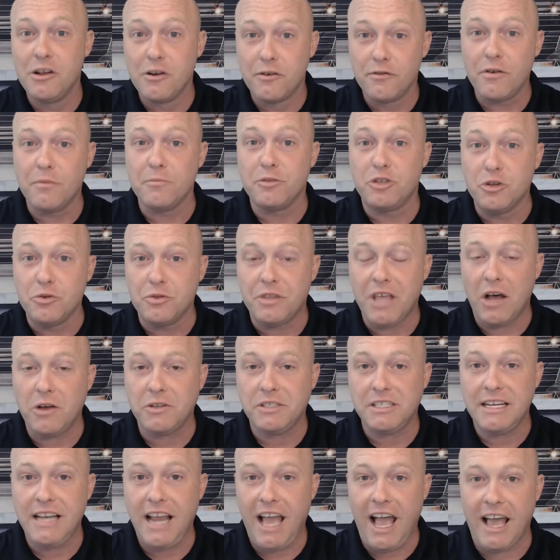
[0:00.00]
from two
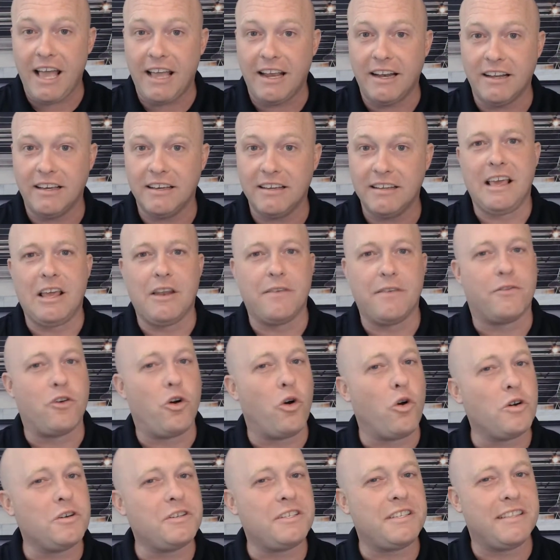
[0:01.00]
thousand nine. And of
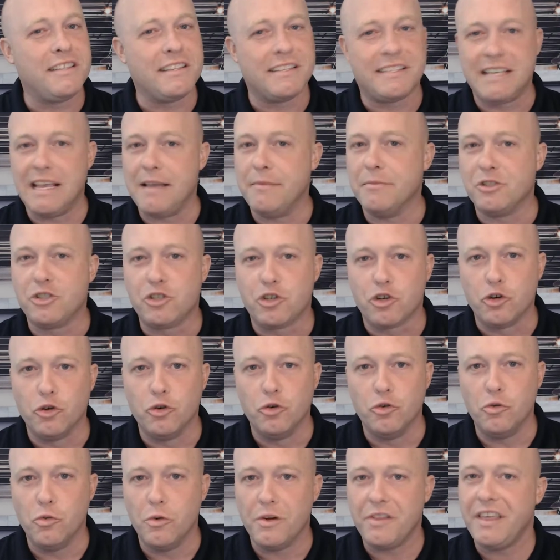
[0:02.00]
course, the same is
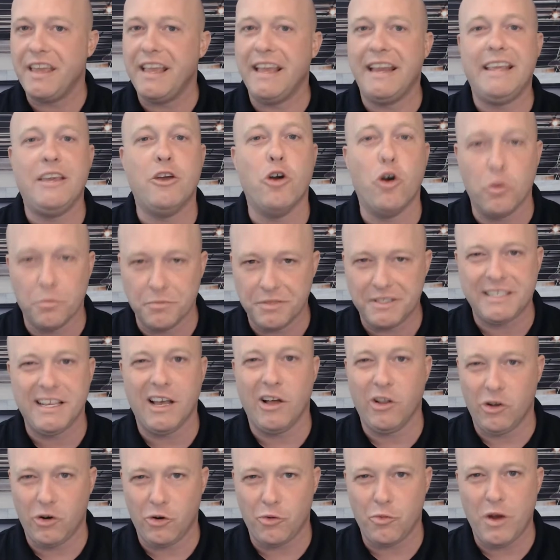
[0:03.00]
true with any home
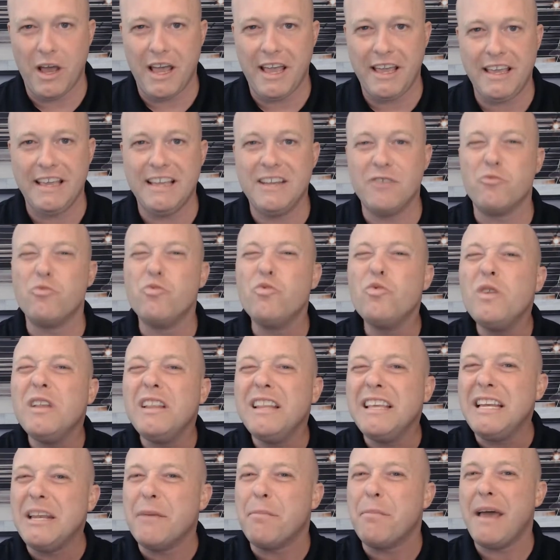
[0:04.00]
seller, right? It
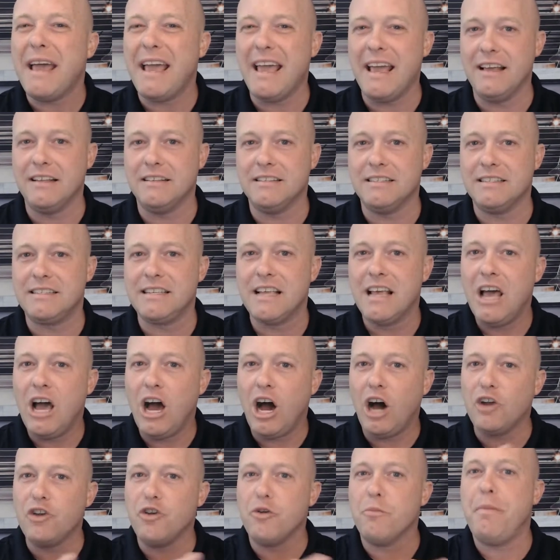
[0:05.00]
really depends
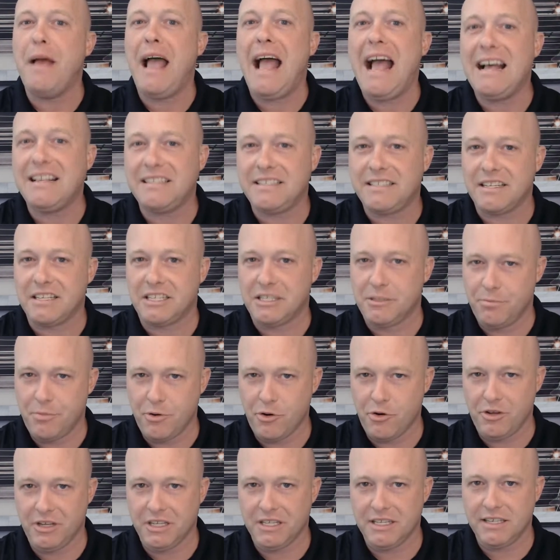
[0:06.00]
on your past
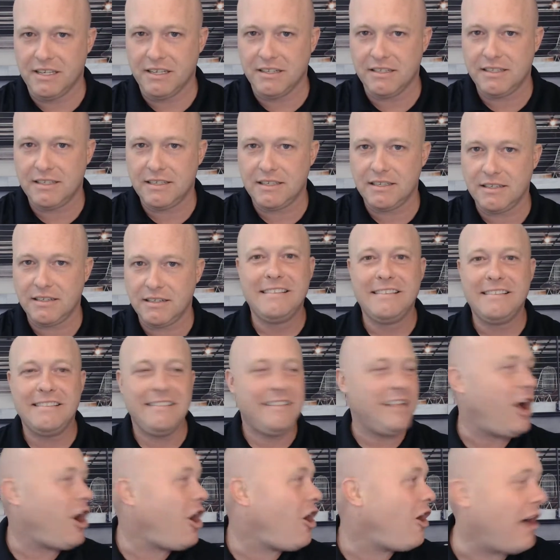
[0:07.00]
experiences.
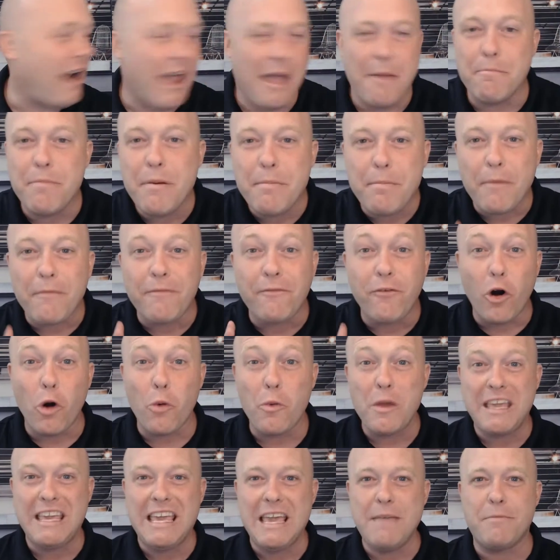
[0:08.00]
All right, but before
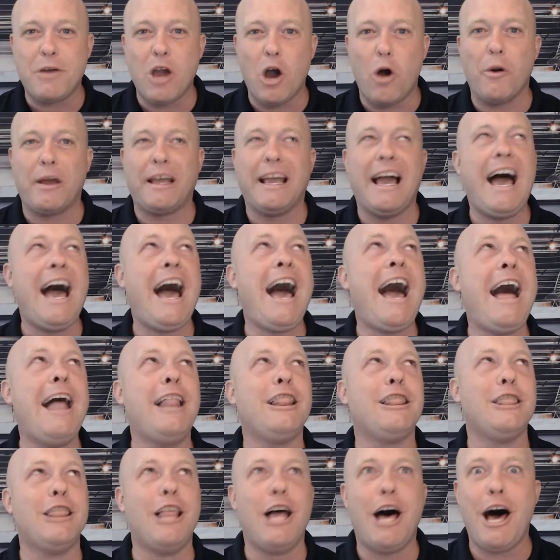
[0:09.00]
we keep going, I
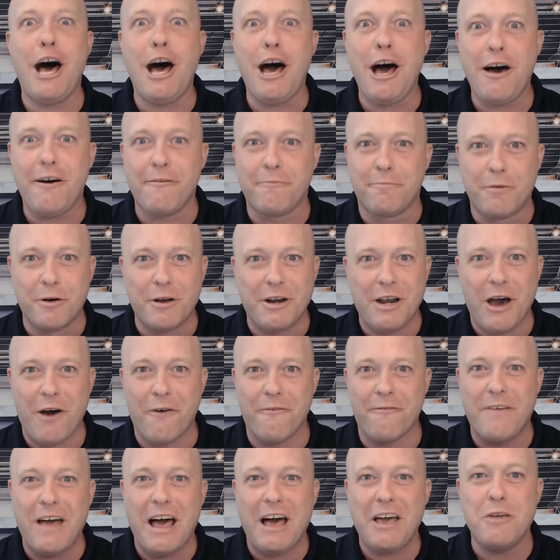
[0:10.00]
love putting
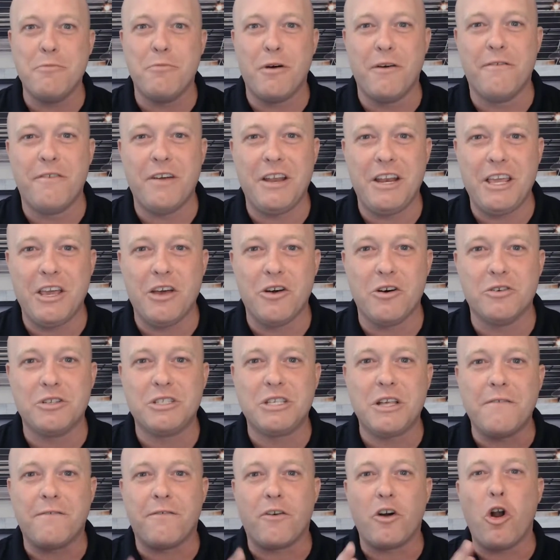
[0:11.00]
out valuable
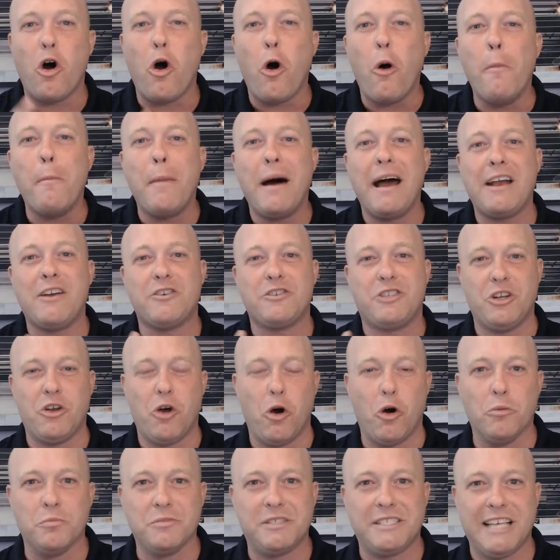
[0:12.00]
videos for home buyers and
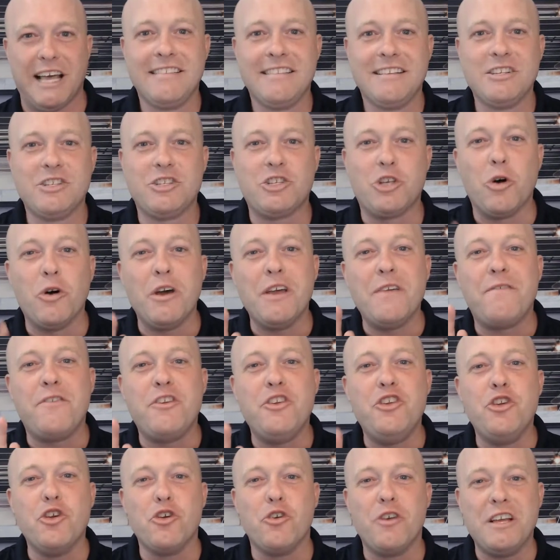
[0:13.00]
home sellers. So if
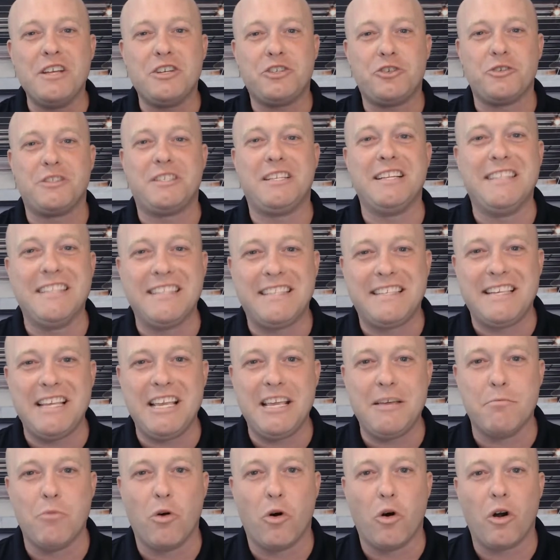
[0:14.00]
you're interested in
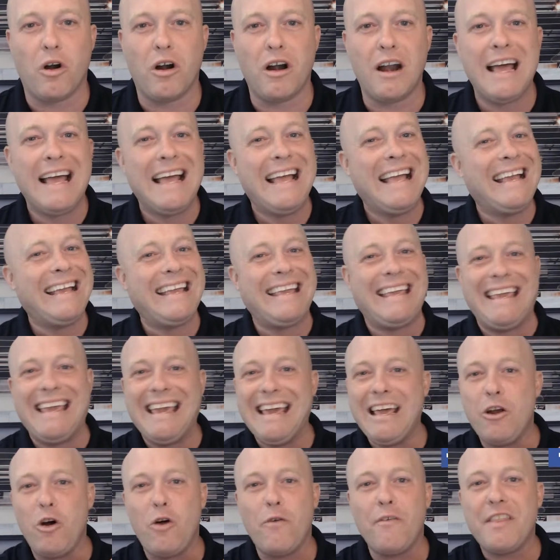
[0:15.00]
seeing more,
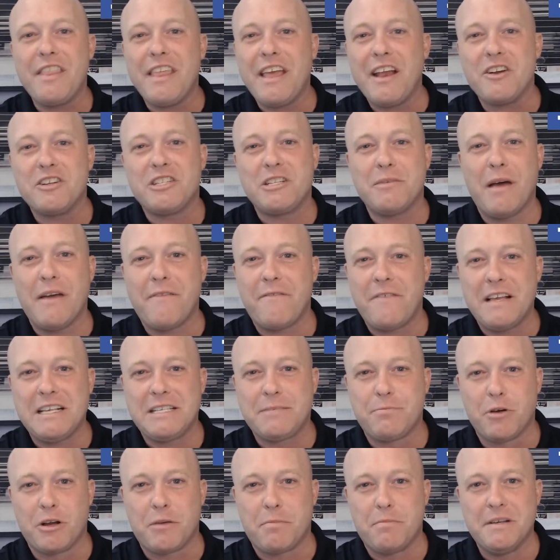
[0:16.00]
get over there to my
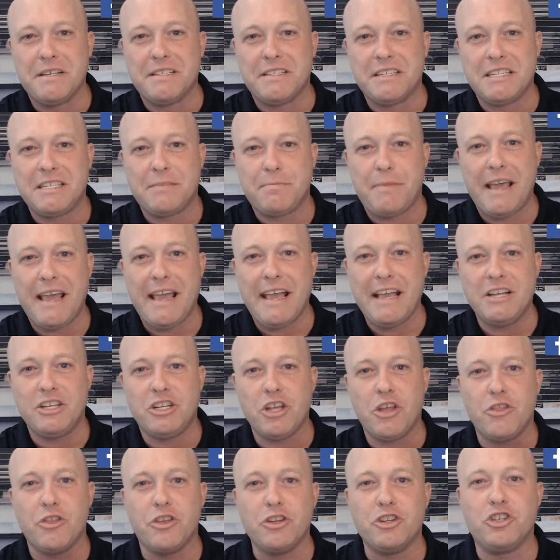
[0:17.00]
Facebook business page,
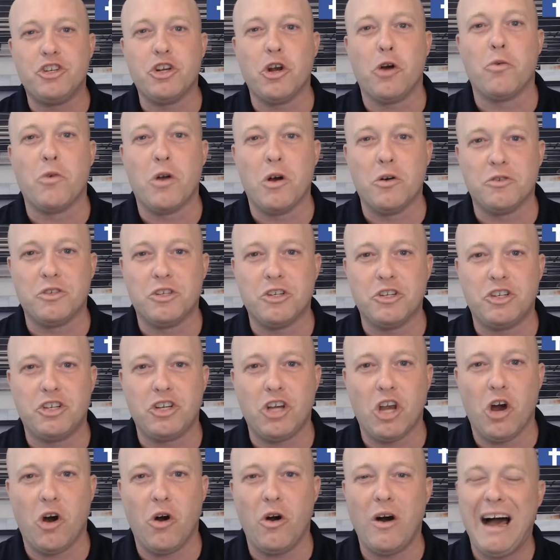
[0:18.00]
The Joe Rosen
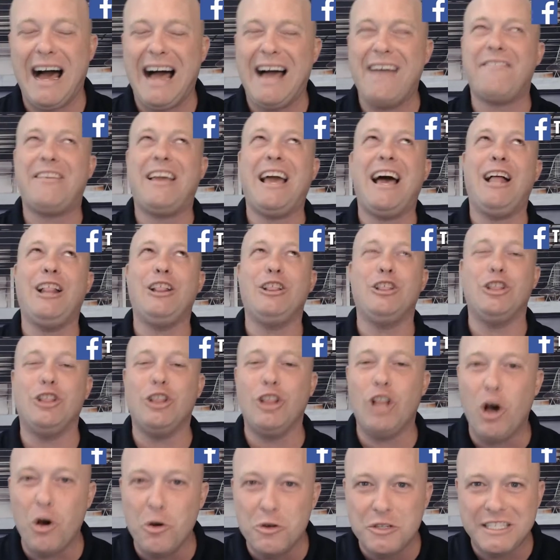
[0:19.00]
Show. I've got
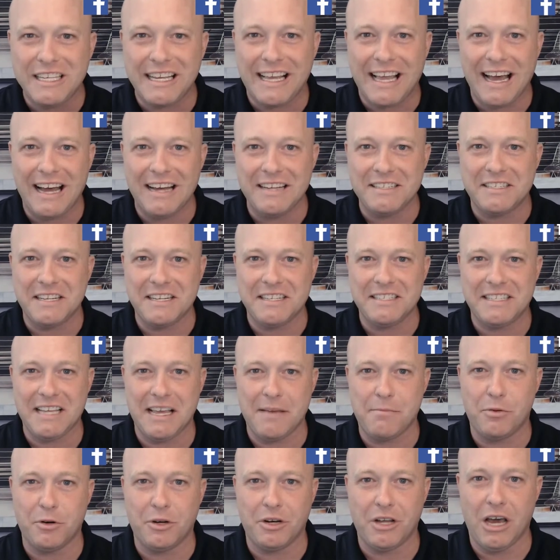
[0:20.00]
loads of content
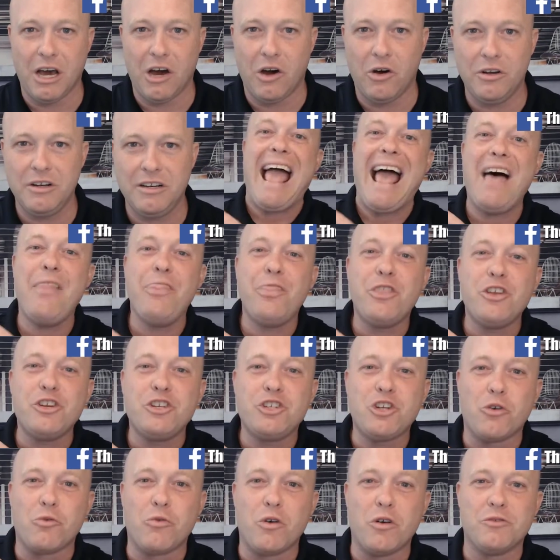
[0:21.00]
I put out at The
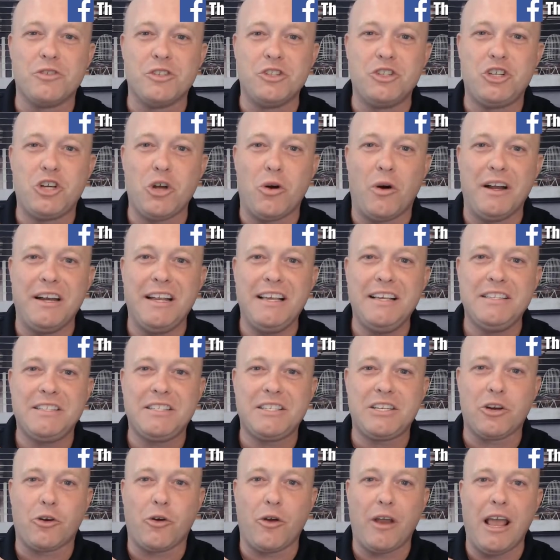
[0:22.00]
Joe Rosen Show on
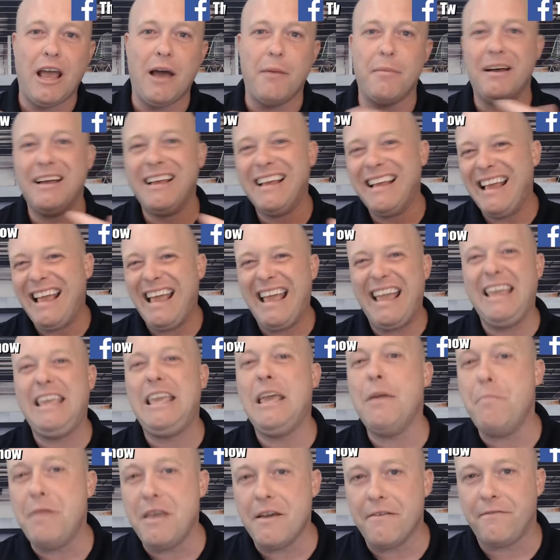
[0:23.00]
Instagram, and
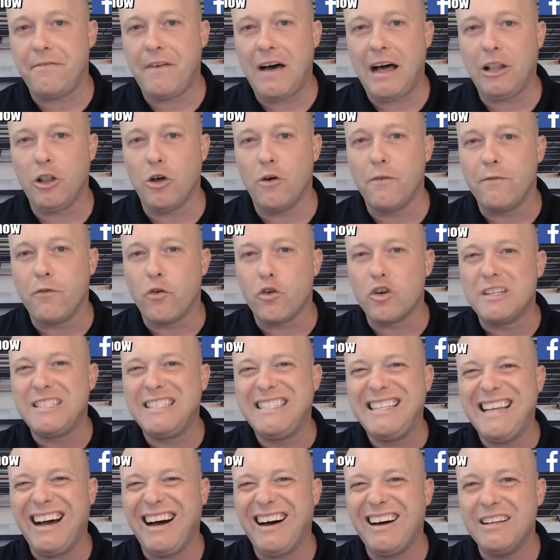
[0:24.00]
give me a follow for
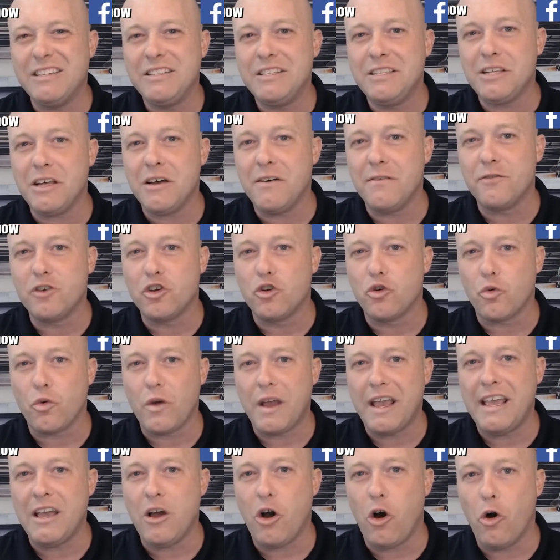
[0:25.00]
tons of
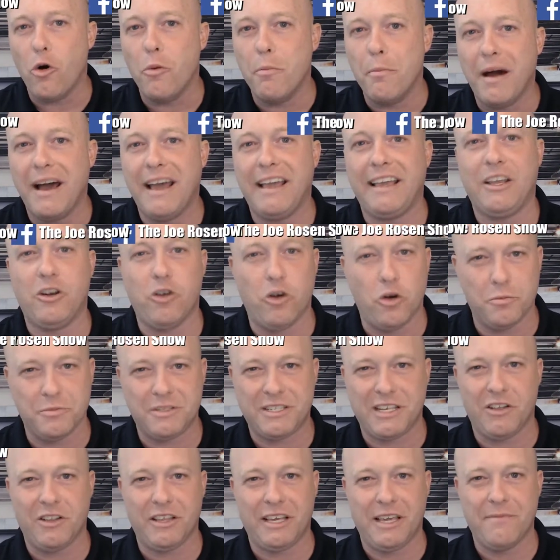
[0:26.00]
great home buying and home
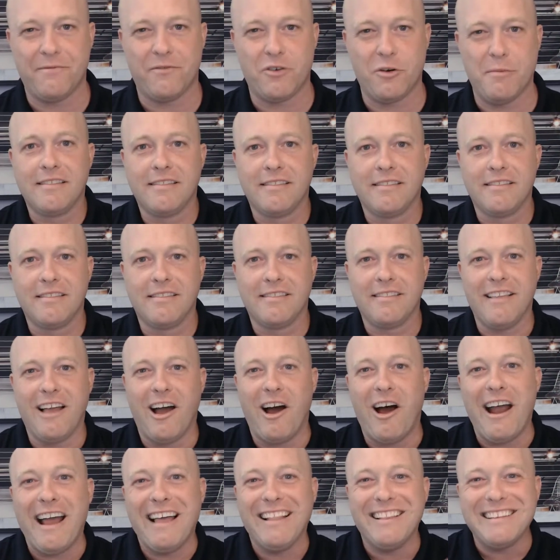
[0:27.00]
selling information.
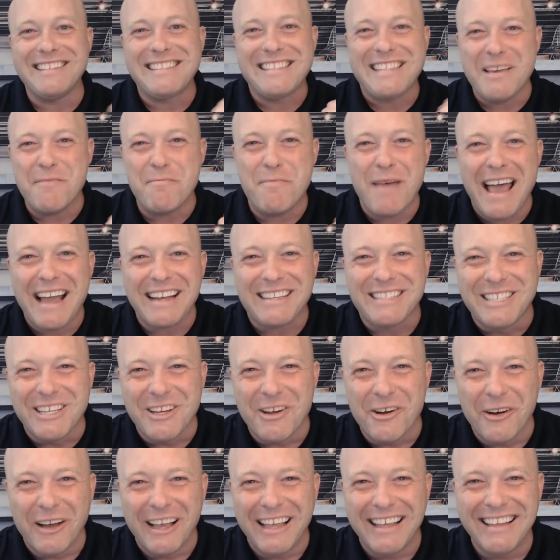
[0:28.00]
All right, let's get back
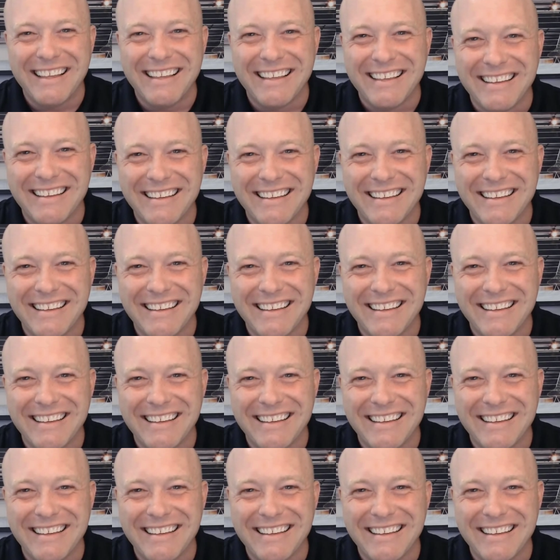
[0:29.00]
to it.